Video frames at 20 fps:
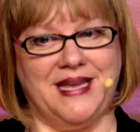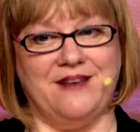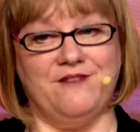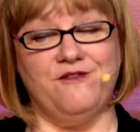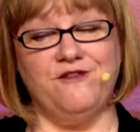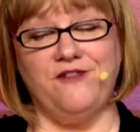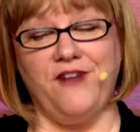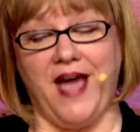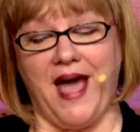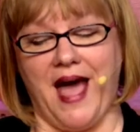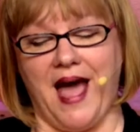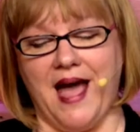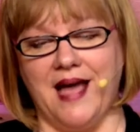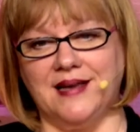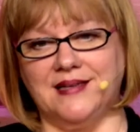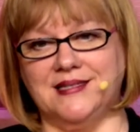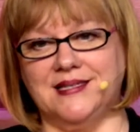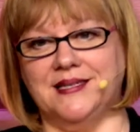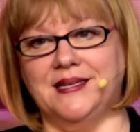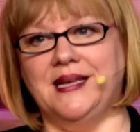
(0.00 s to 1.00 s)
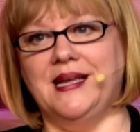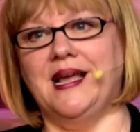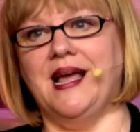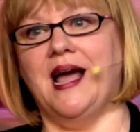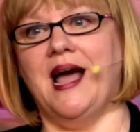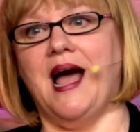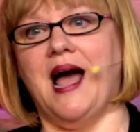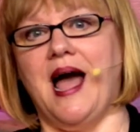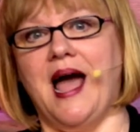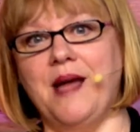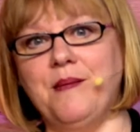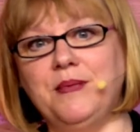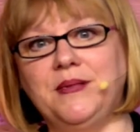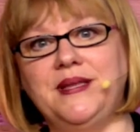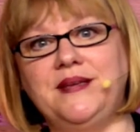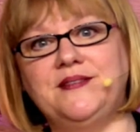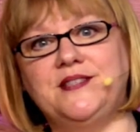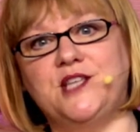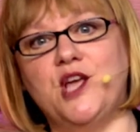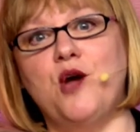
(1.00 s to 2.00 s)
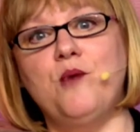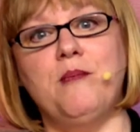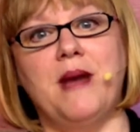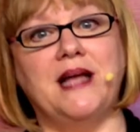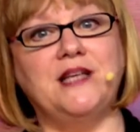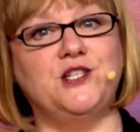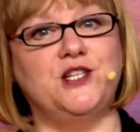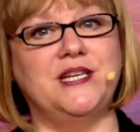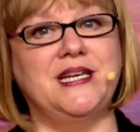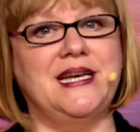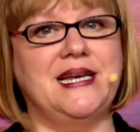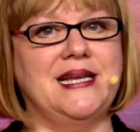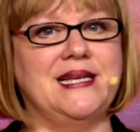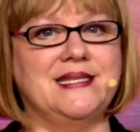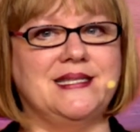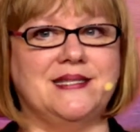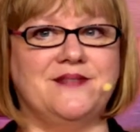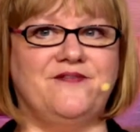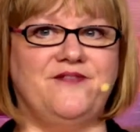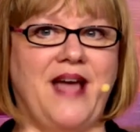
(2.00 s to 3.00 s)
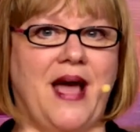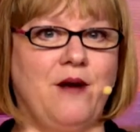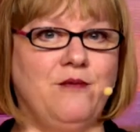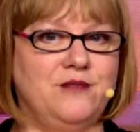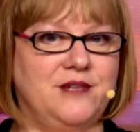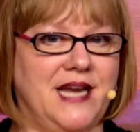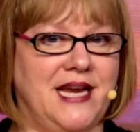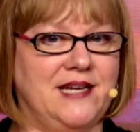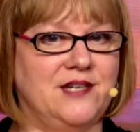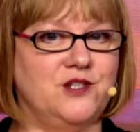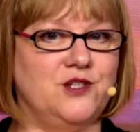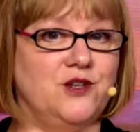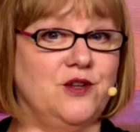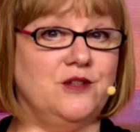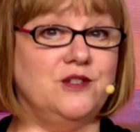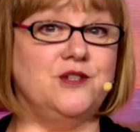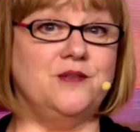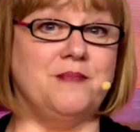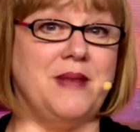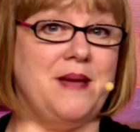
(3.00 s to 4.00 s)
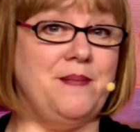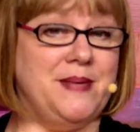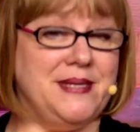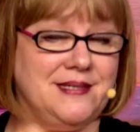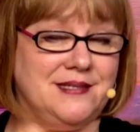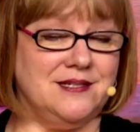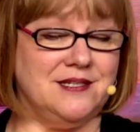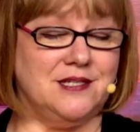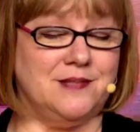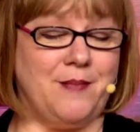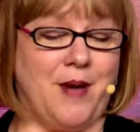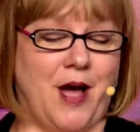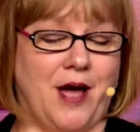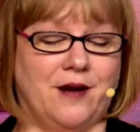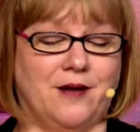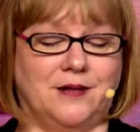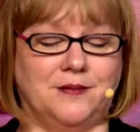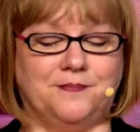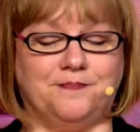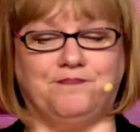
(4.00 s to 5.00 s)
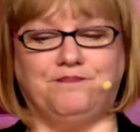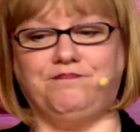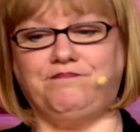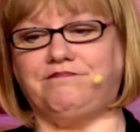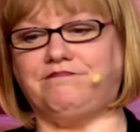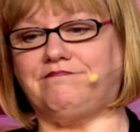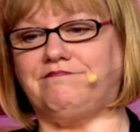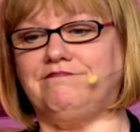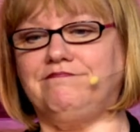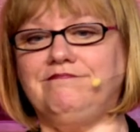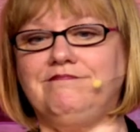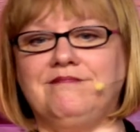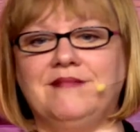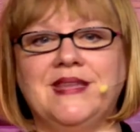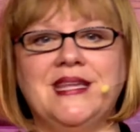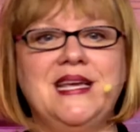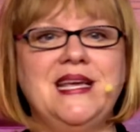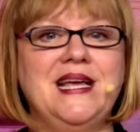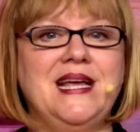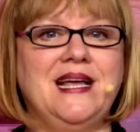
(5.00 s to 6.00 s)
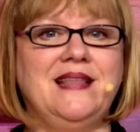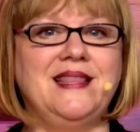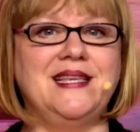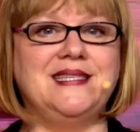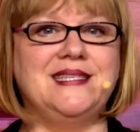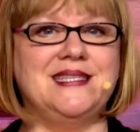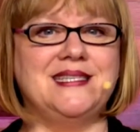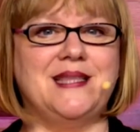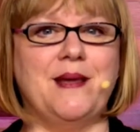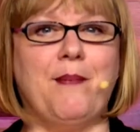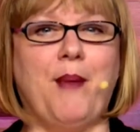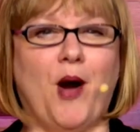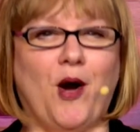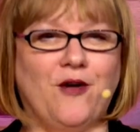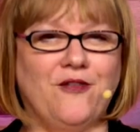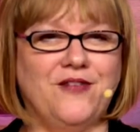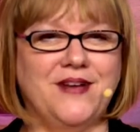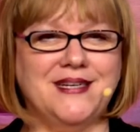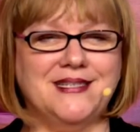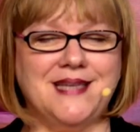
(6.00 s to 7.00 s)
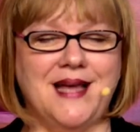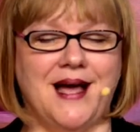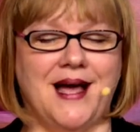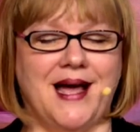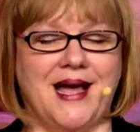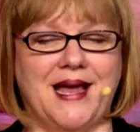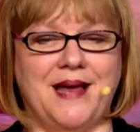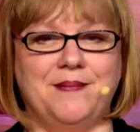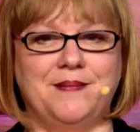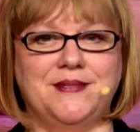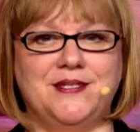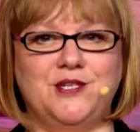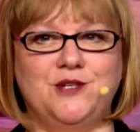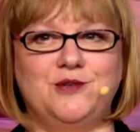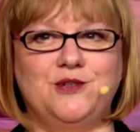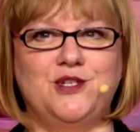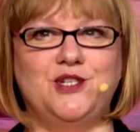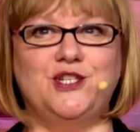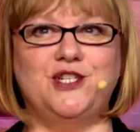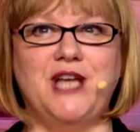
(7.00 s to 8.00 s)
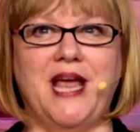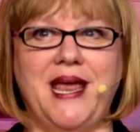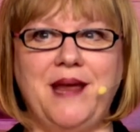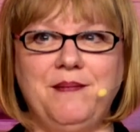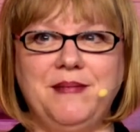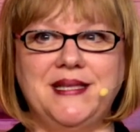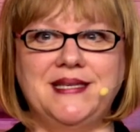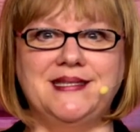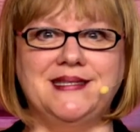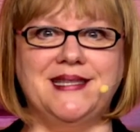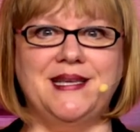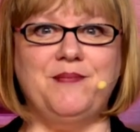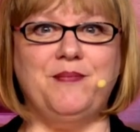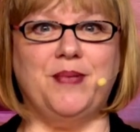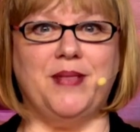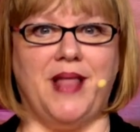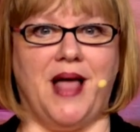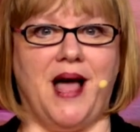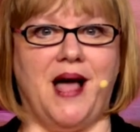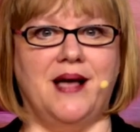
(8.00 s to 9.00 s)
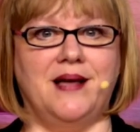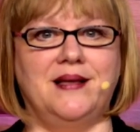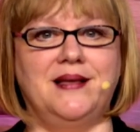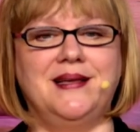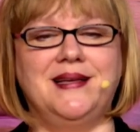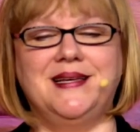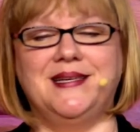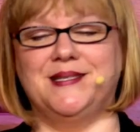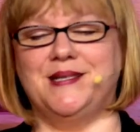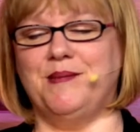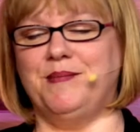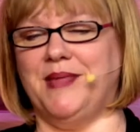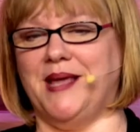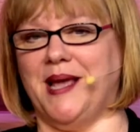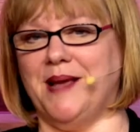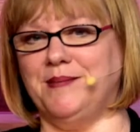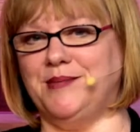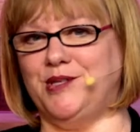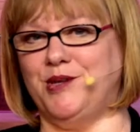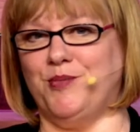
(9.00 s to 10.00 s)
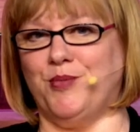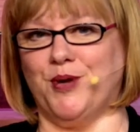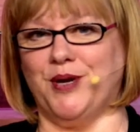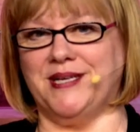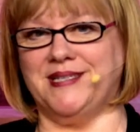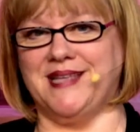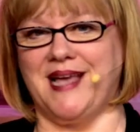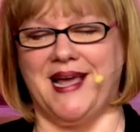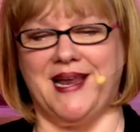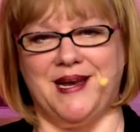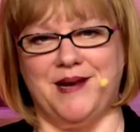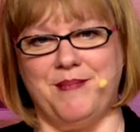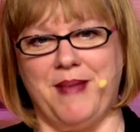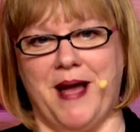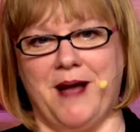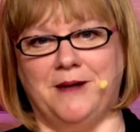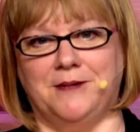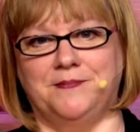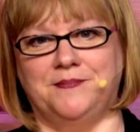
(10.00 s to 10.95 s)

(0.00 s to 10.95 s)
fact, I believe so much in it is foundational to my business model. And this is the perfect time to shamelessly plug something I'm super excited about.